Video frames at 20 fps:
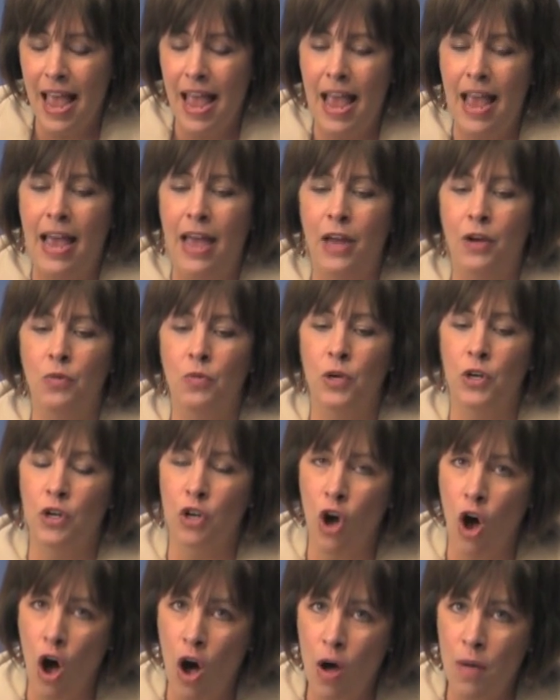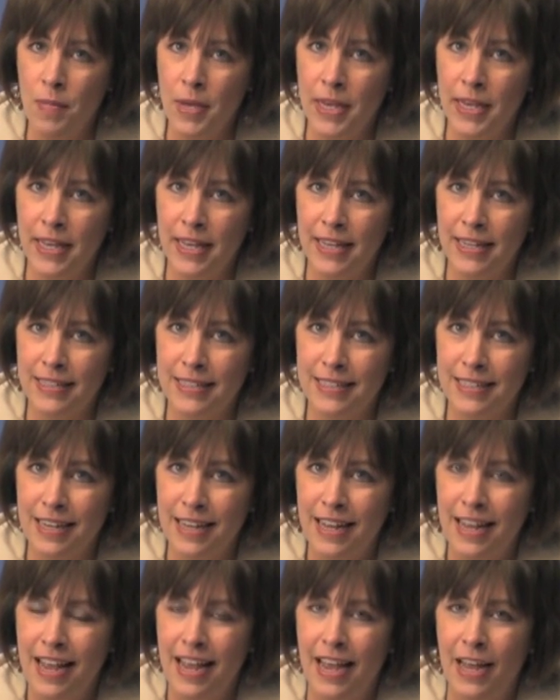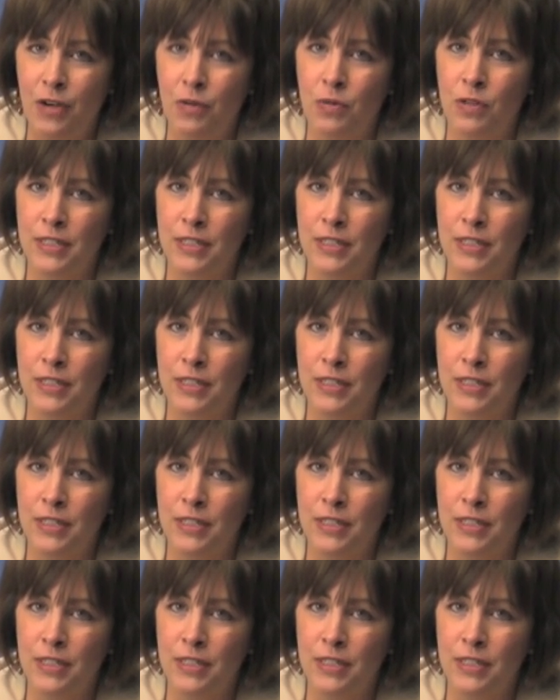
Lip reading: and we're calming it, and